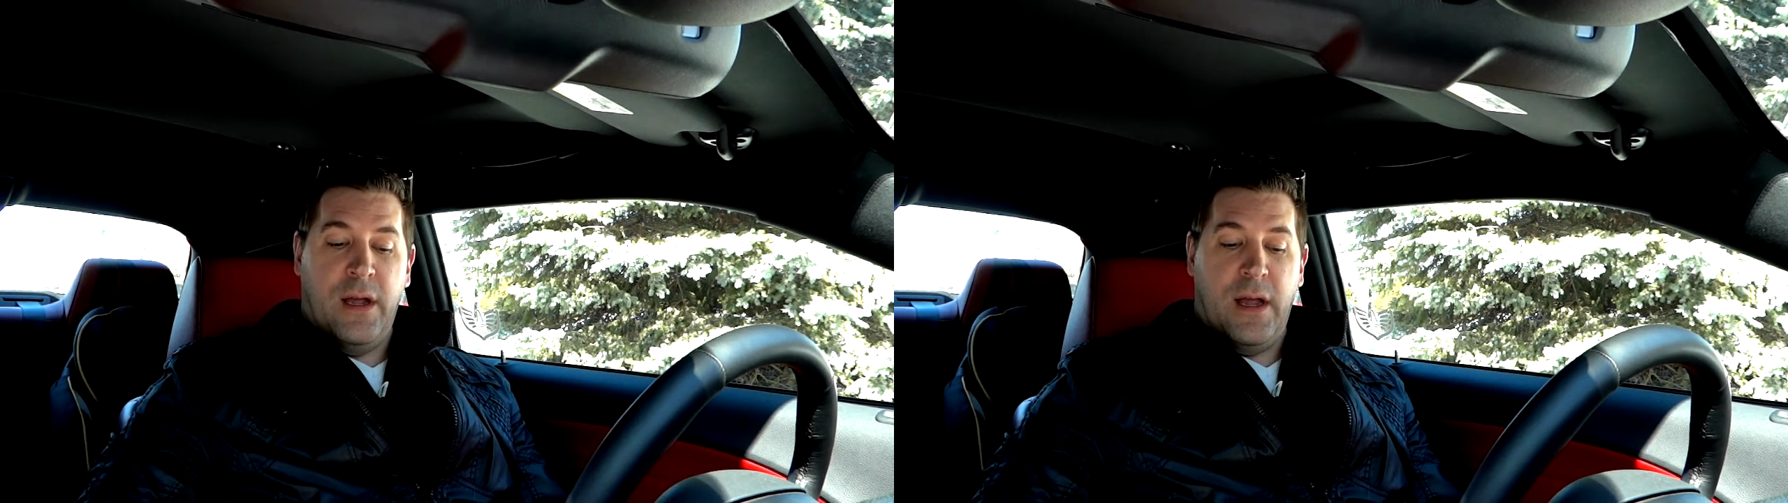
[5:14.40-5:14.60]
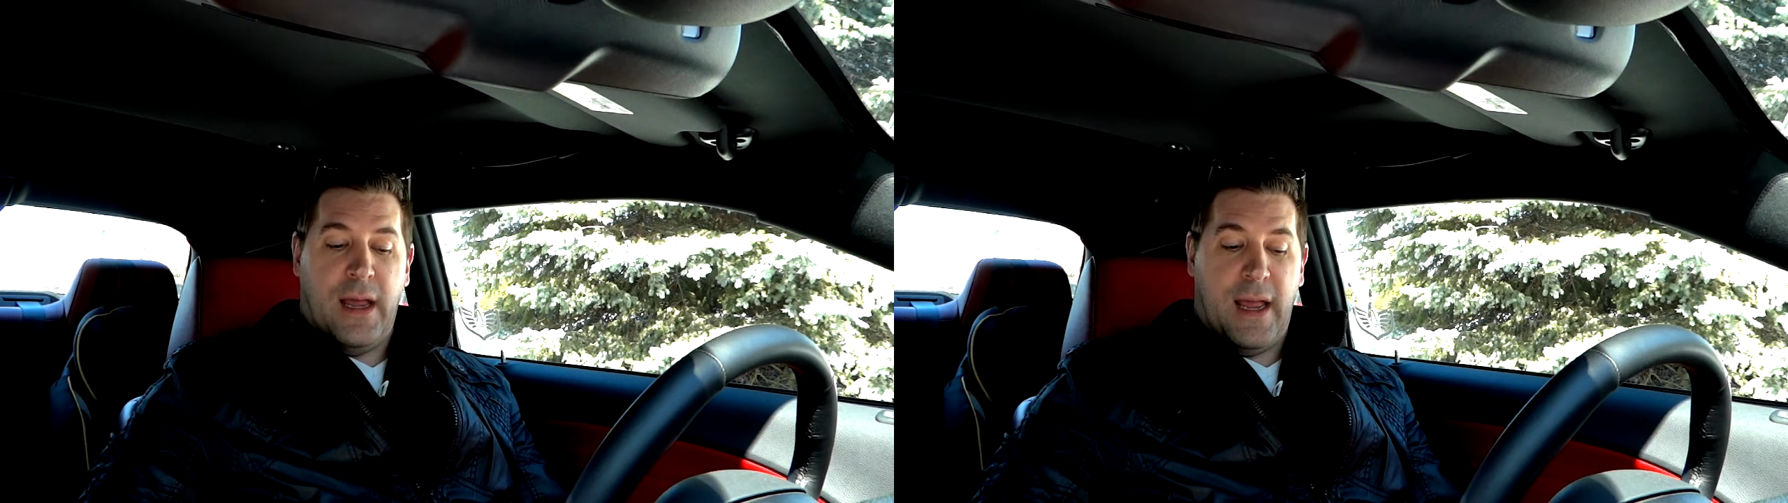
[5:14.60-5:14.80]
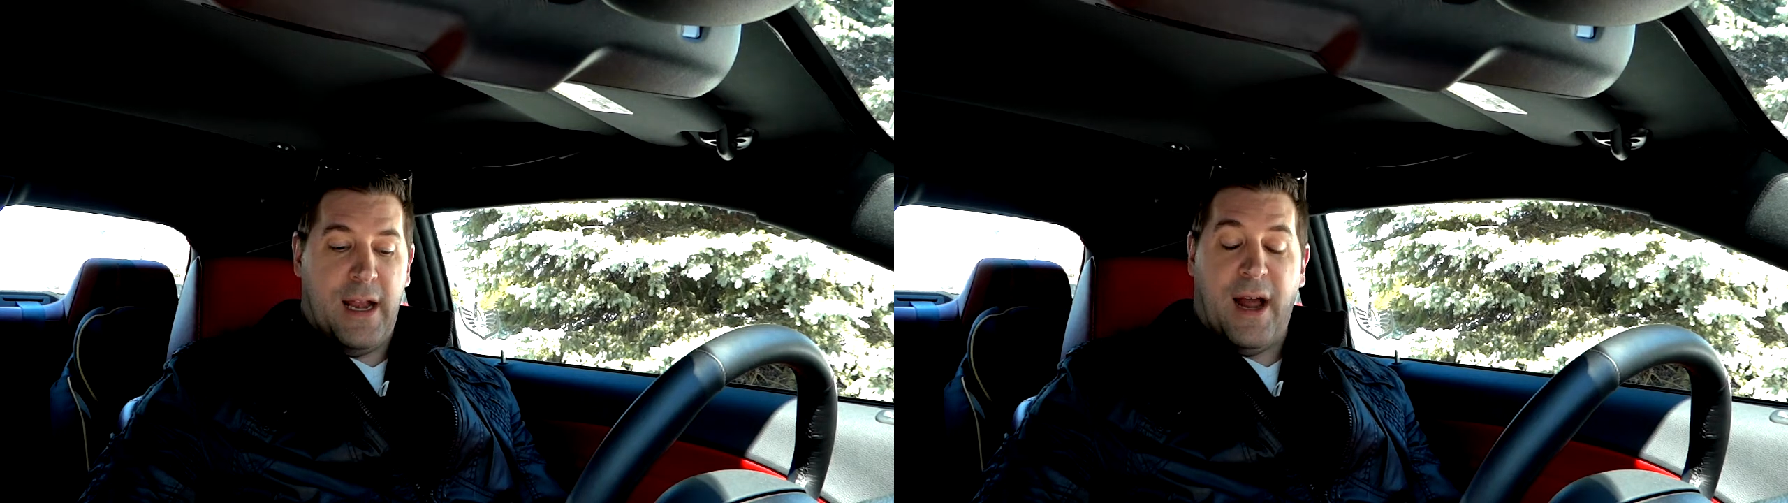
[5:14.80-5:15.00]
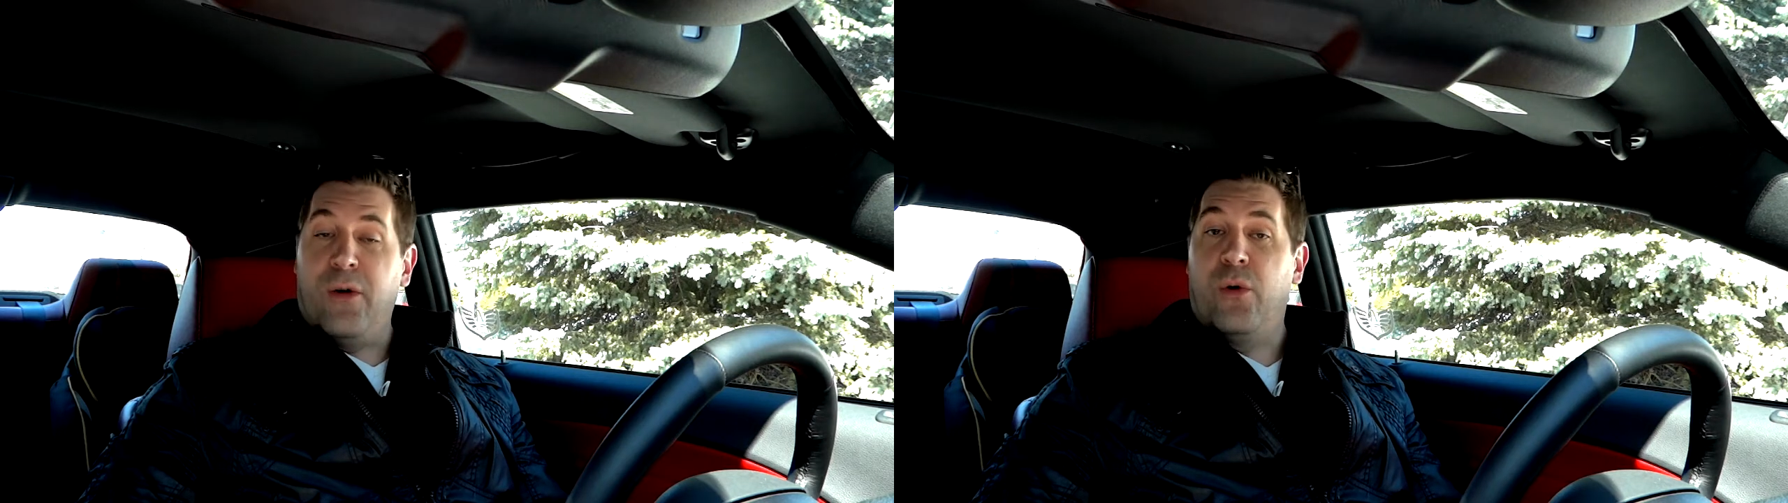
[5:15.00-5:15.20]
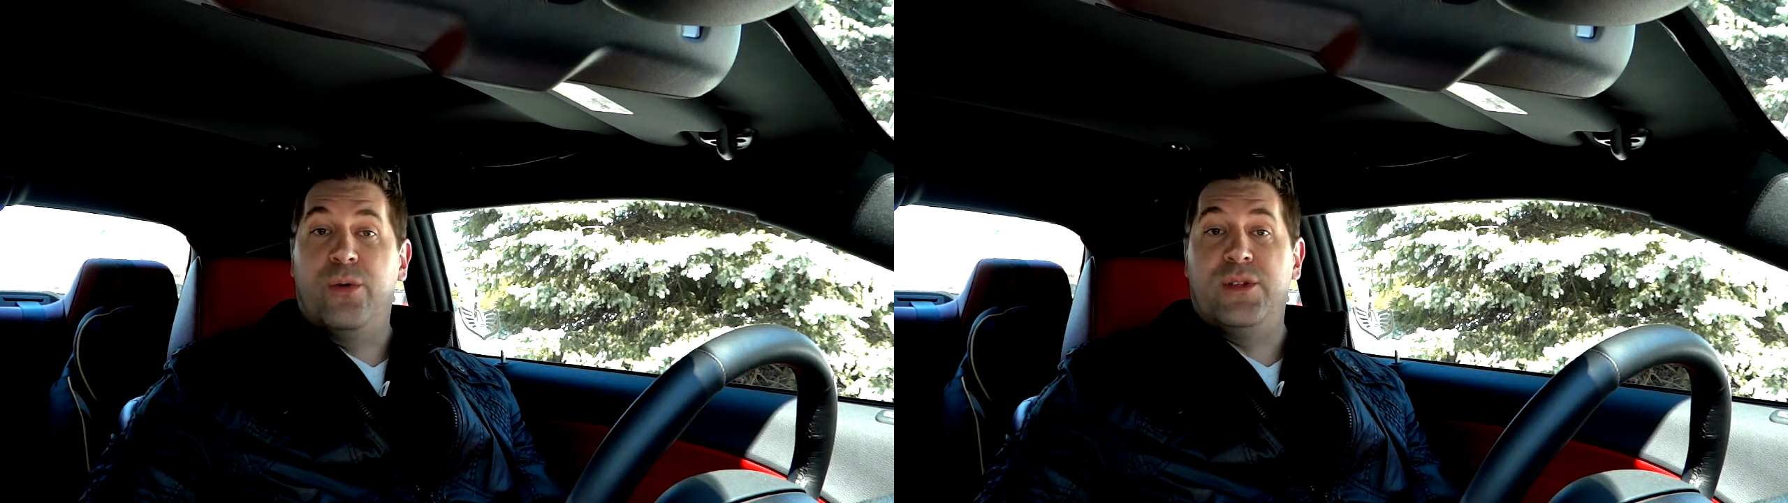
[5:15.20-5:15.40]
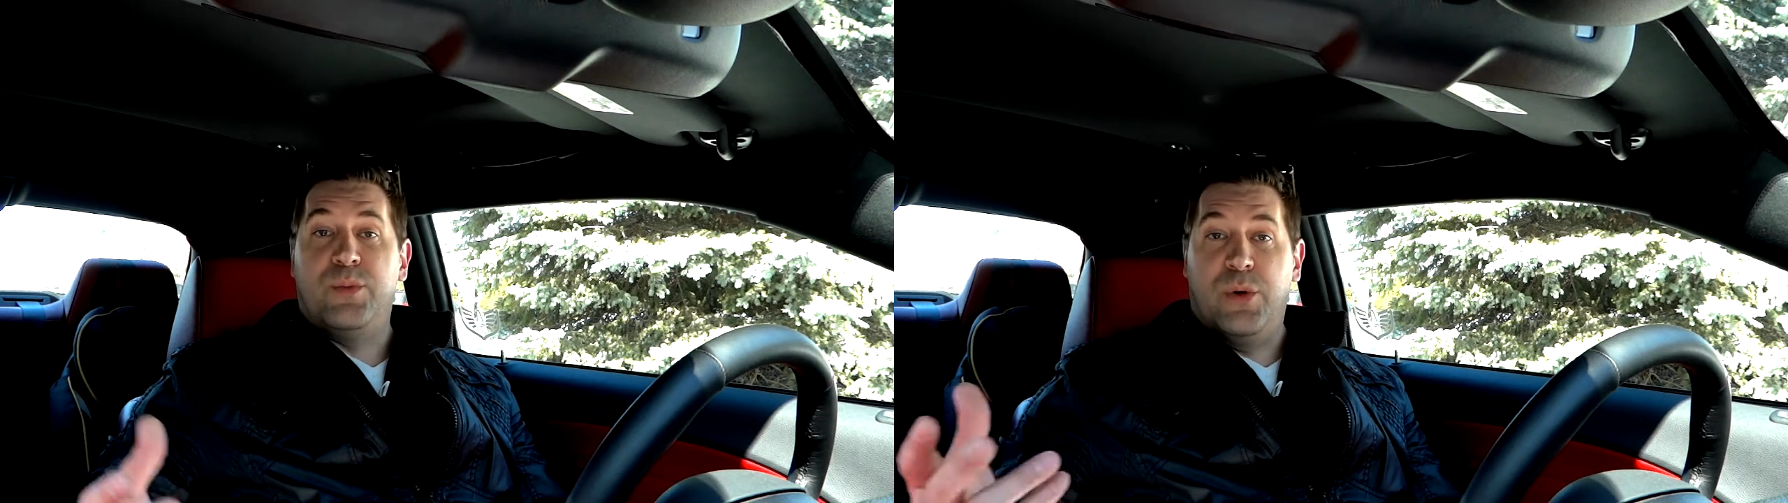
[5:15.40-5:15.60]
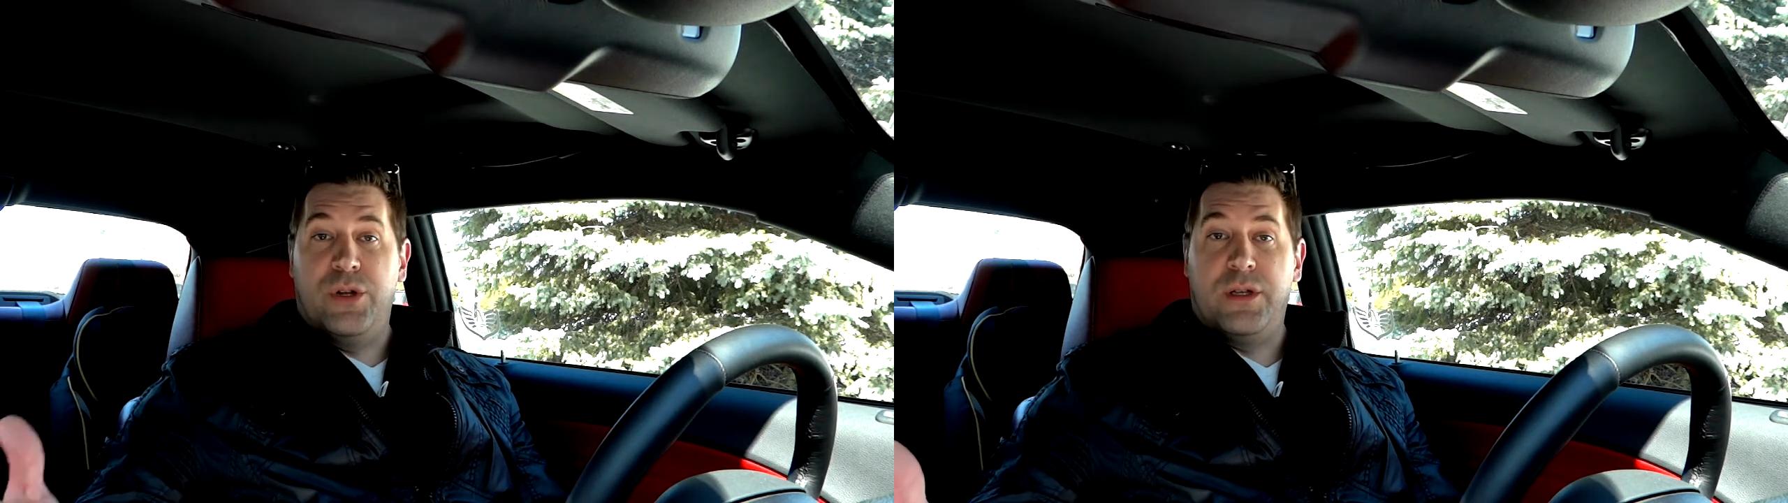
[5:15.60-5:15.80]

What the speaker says: and I always put